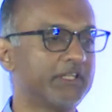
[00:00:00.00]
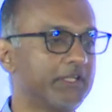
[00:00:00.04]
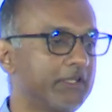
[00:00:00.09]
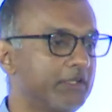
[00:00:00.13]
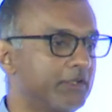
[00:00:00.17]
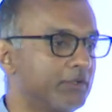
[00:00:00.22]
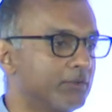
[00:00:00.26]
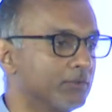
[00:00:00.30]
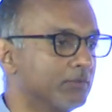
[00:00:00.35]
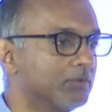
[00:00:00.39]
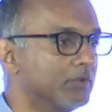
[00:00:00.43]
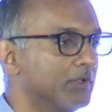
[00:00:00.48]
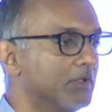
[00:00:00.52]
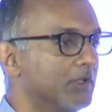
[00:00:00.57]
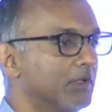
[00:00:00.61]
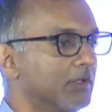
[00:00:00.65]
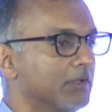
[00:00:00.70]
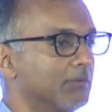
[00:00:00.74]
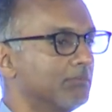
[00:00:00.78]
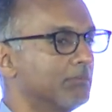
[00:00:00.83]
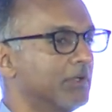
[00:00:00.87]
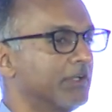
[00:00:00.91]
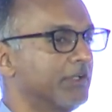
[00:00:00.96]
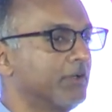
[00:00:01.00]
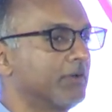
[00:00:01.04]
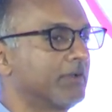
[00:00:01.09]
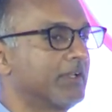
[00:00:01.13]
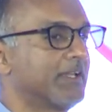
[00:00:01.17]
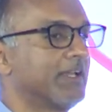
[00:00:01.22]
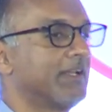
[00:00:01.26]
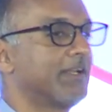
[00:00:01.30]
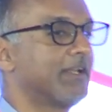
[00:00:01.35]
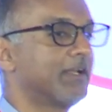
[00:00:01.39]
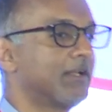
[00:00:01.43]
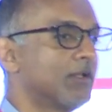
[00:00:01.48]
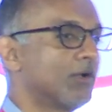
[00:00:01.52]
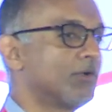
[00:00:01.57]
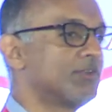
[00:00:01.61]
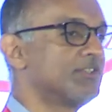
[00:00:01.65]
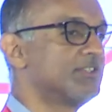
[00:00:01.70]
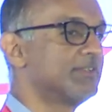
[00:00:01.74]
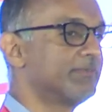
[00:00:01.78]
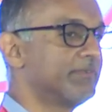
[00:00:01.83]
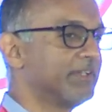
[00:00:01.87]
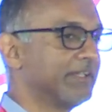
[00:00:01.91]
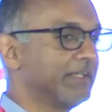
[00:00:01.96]
EQ, but your career
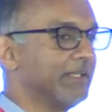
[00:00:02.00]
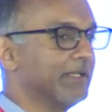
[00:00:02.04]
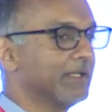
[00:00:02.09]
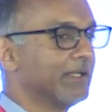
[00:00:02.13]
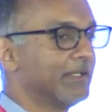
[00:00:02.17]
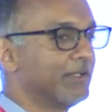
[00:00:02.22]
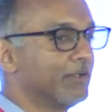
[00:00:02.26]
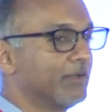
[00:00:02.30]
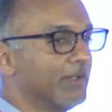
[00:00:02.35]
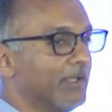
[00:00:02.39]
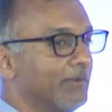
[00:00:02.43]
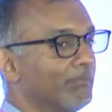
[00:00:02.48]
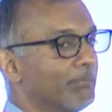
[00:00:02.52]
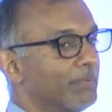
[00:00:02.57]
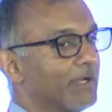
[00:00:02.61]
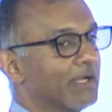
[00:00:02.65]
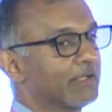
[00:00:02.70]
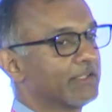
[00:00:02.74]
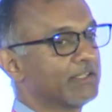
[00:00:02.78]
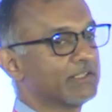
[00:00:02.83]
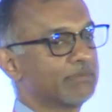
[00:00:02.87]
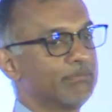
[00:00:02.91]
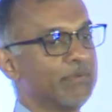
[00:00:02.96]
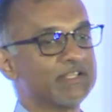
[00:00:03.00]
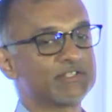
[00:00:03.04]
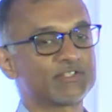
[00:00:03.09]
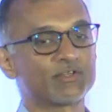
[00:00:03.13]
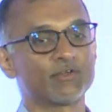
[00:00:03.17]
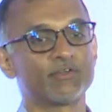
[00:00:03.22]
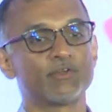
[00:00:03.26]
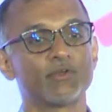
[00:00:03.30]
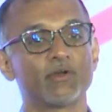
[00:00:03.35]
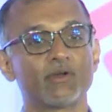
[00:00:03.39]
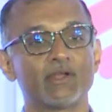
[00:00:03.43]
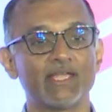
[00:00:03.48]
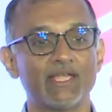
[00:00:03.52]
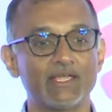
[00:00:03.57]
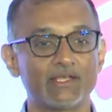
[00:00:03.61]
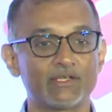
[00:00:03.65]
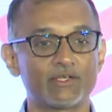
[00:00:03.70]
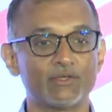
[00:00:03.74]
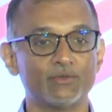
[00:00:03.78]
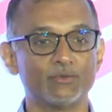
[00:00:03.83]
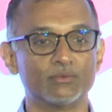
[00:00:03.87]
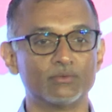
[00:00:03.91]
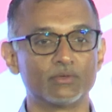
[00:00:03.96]
longevity and your impact is based on your
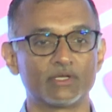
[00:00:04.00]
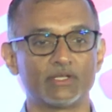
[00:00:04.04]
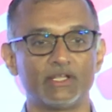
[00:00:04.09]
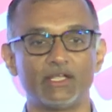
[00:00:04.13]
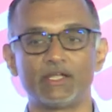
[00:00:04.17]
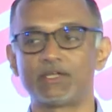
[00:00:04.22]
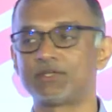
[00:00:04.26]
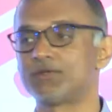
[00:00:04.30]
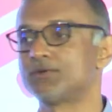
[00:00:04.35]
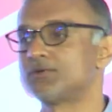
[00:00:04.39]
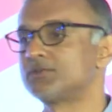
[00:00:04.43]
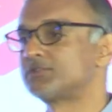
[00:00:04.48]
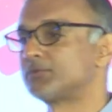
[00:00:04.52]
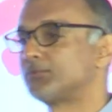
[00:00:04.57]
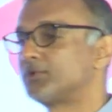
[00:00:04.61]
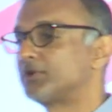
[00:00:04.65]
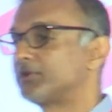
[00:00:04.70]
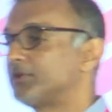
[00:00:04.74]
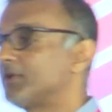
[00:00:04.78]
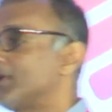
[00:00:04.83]
AQ, and AQ is about